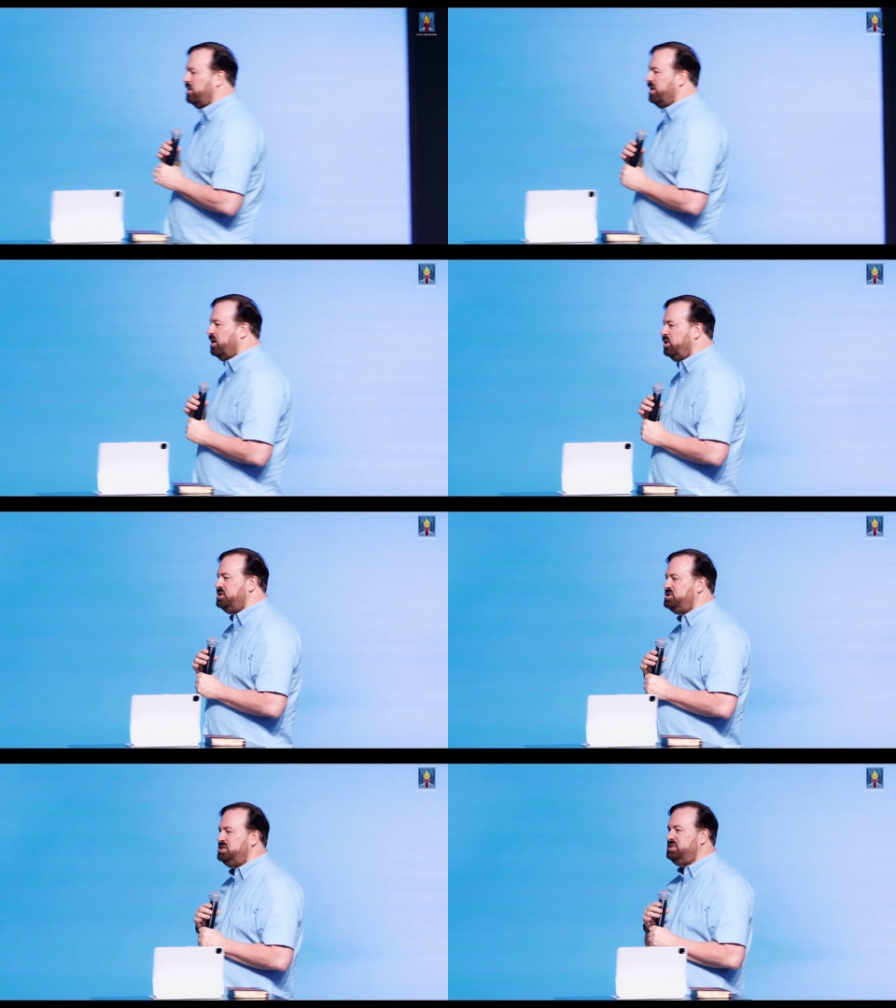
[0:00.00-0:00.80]
Are you
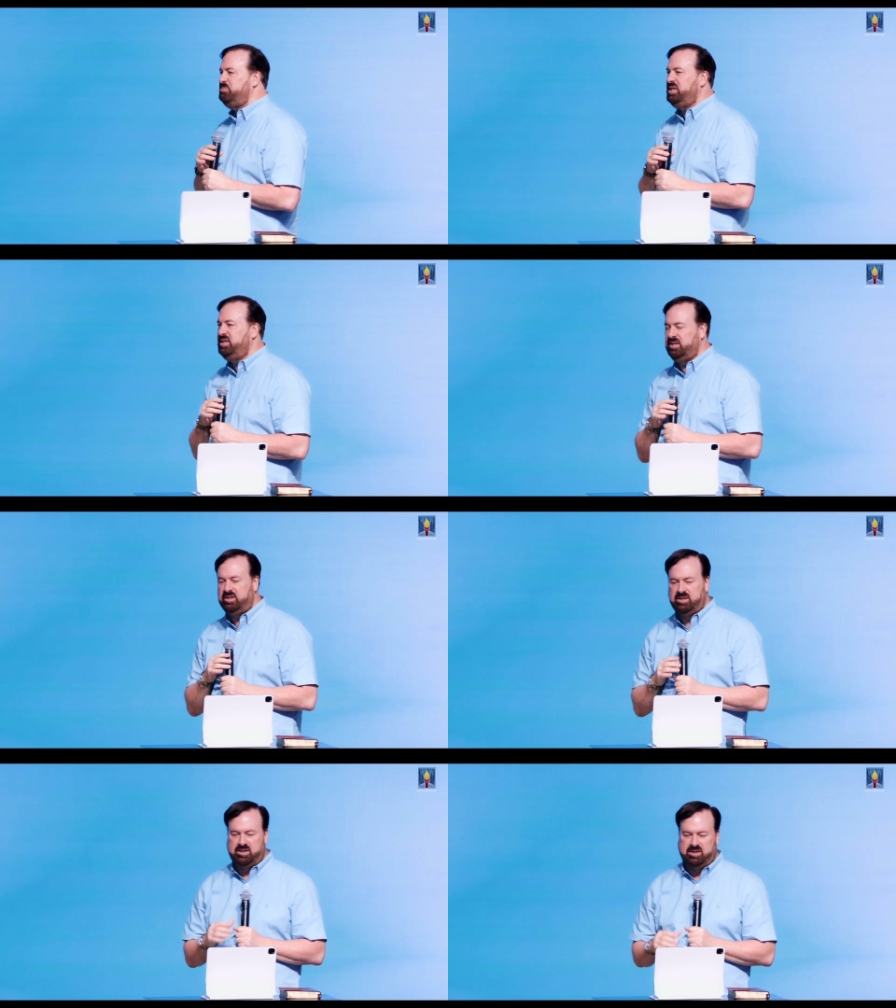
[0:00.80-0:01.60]
listening to me?
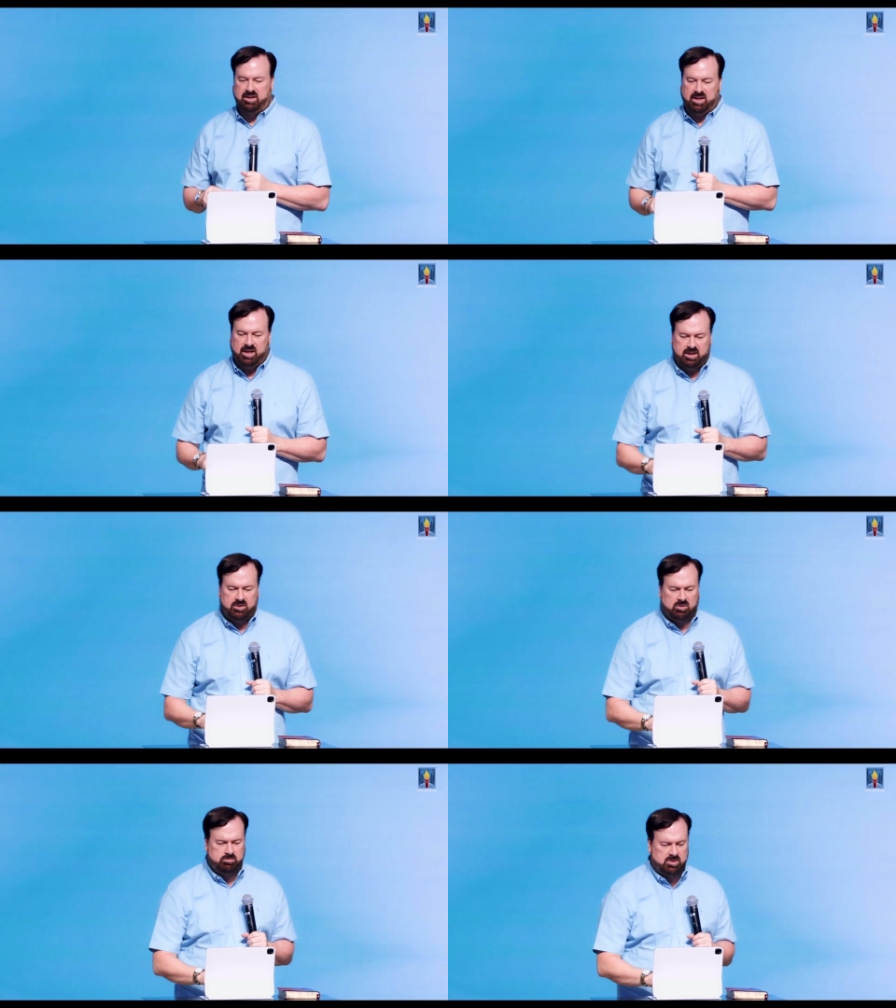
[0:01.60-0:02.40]
And
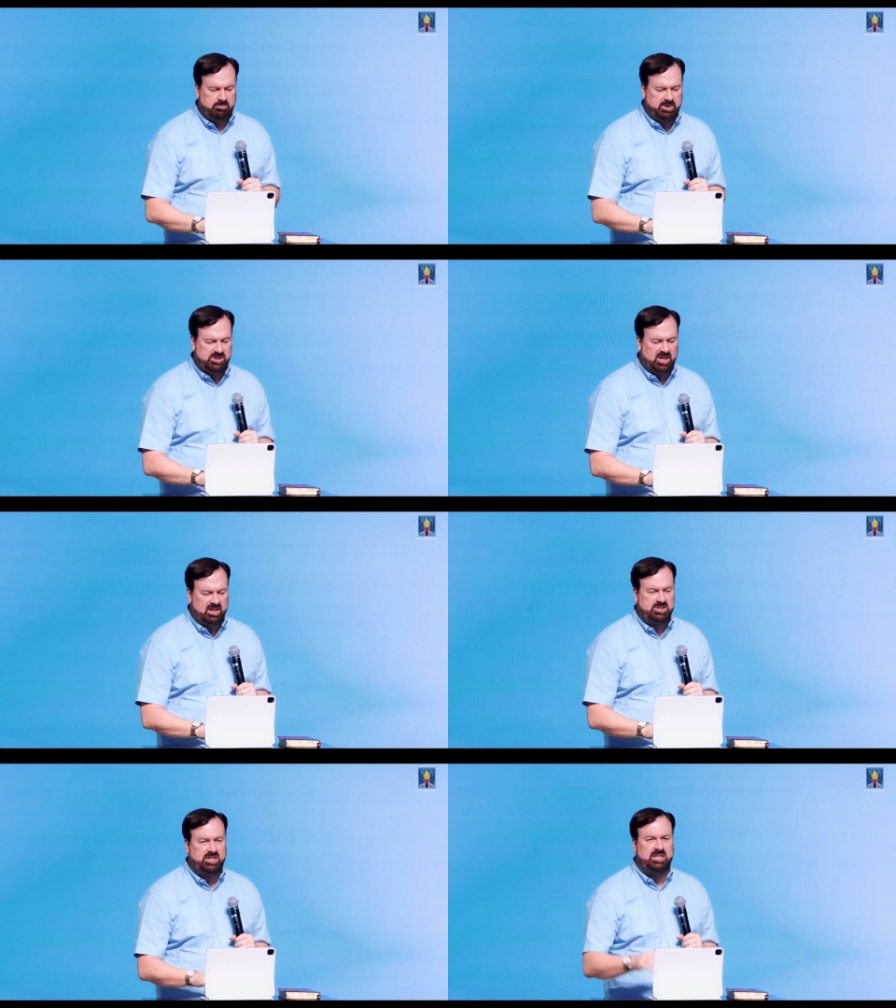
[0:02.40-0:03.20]
don't be
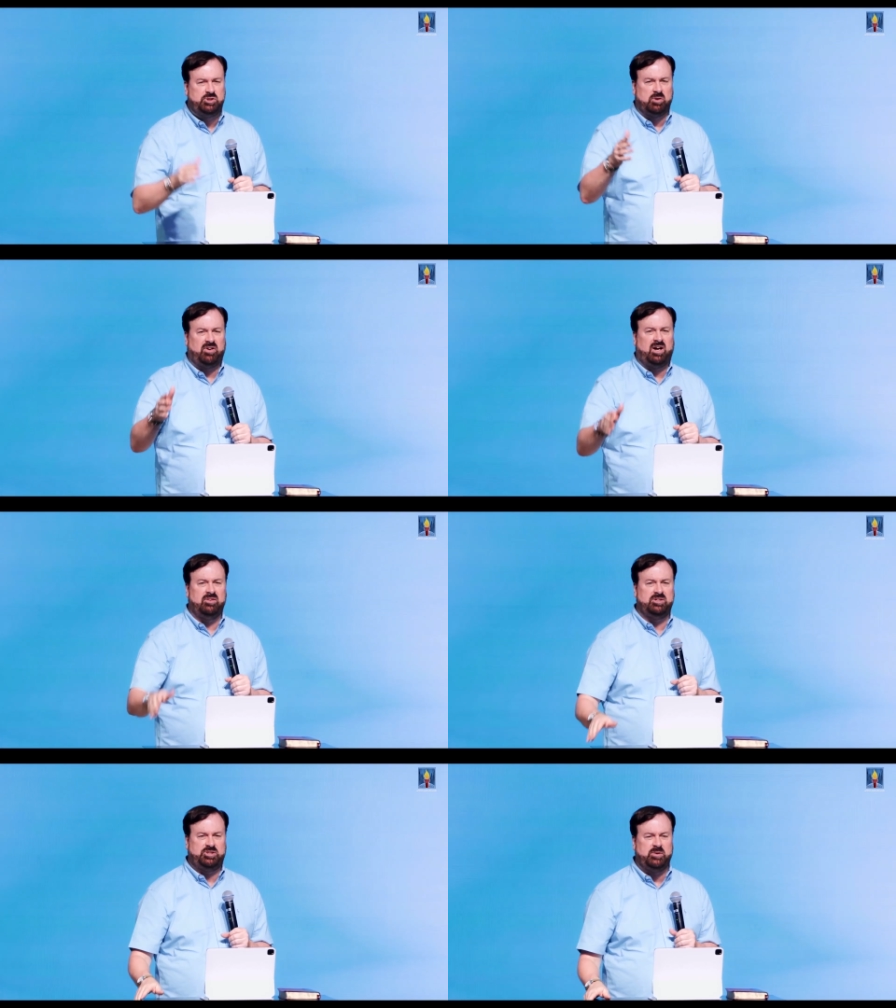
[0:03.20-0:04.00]
jealous. He's your
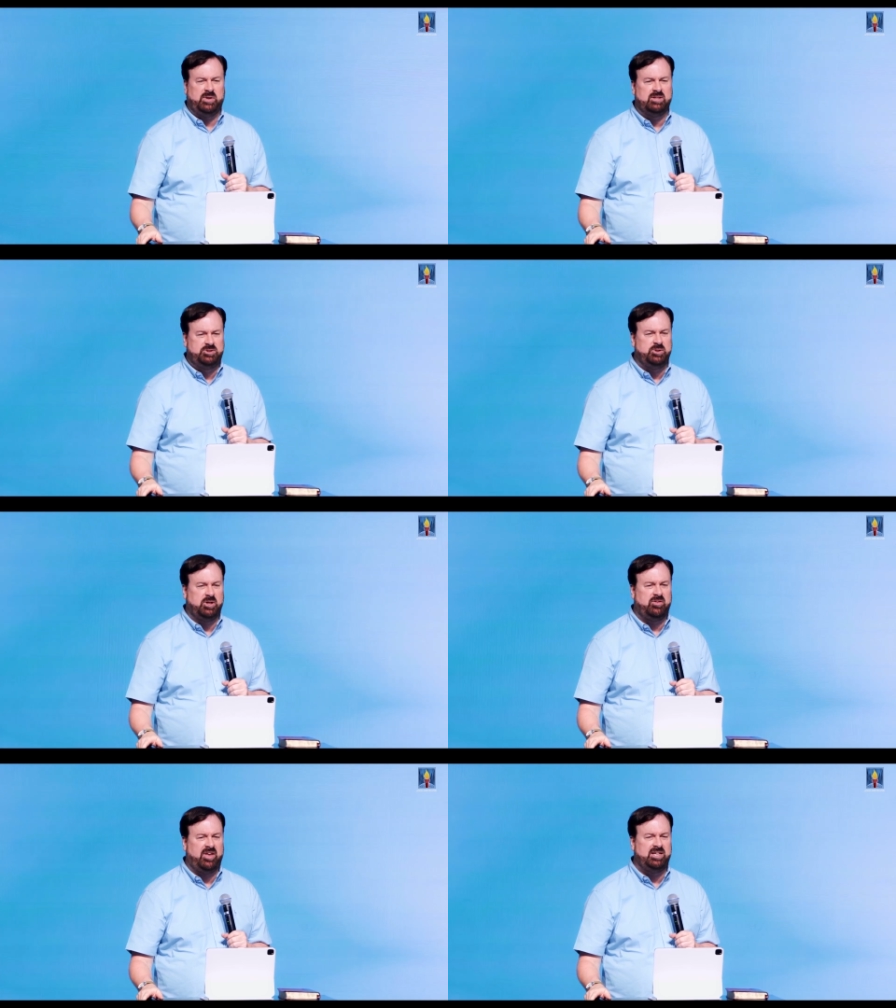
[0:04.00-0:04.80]
Father too. He'll do
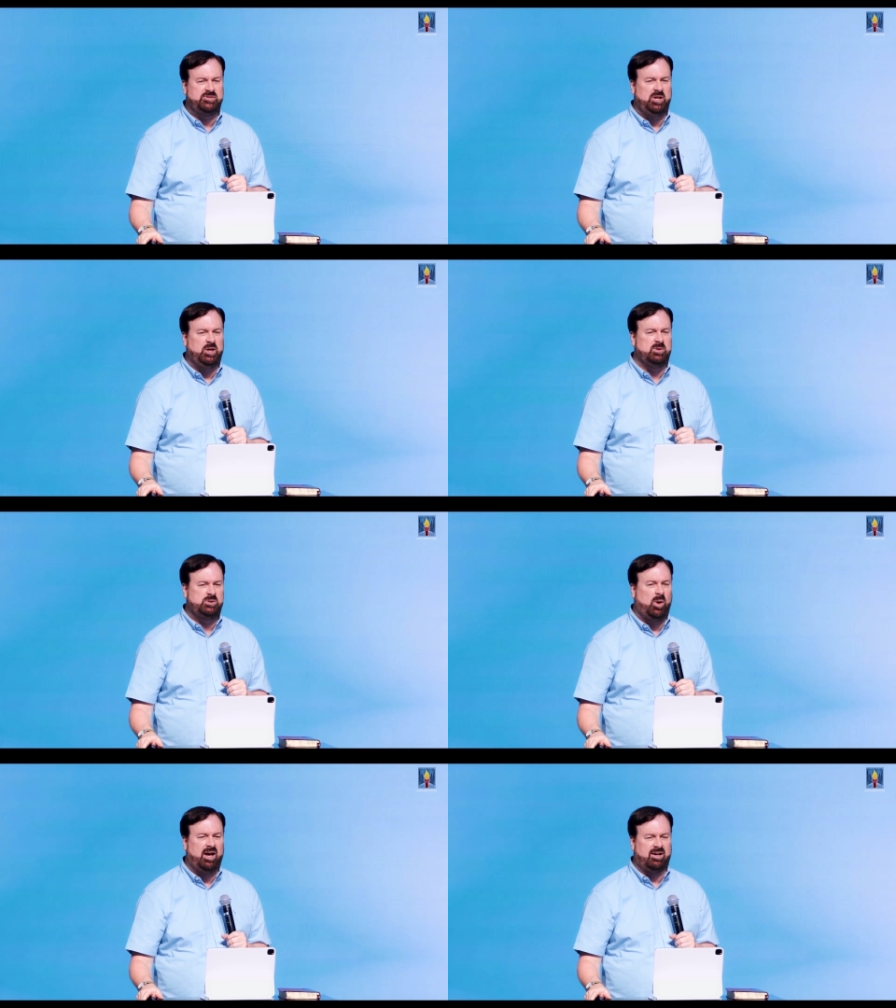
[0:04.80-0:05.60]
good things for you as
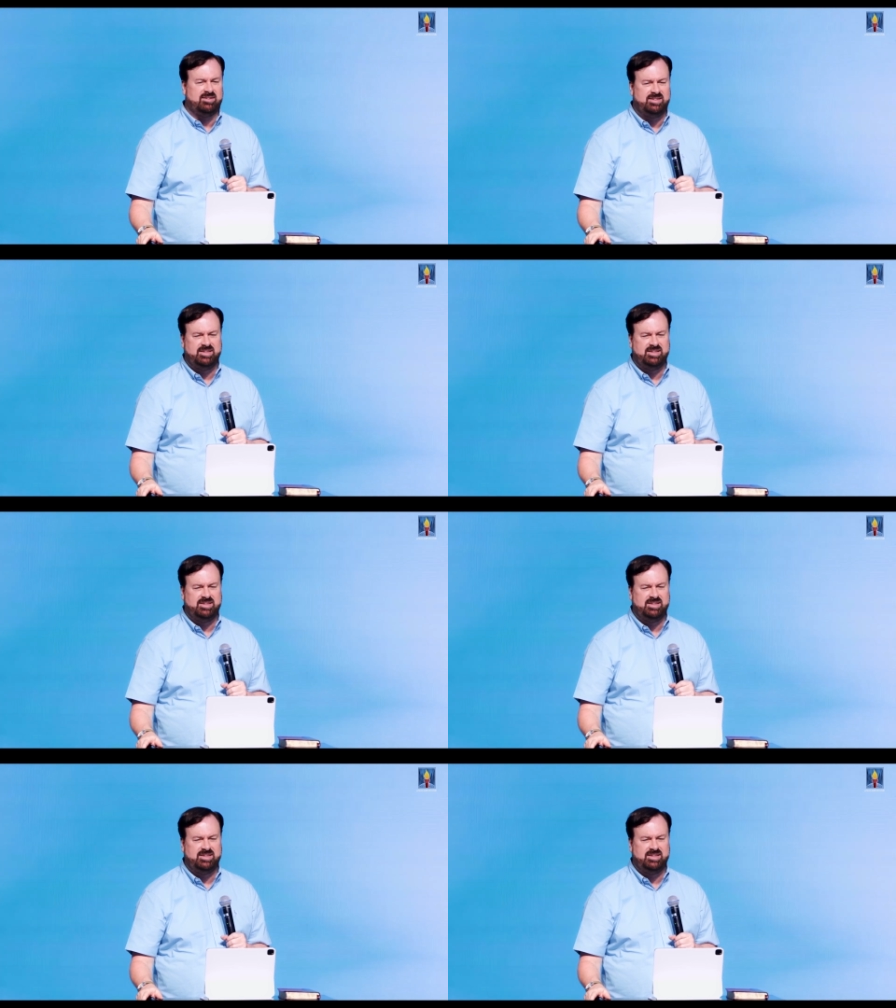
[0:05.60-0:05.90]
well.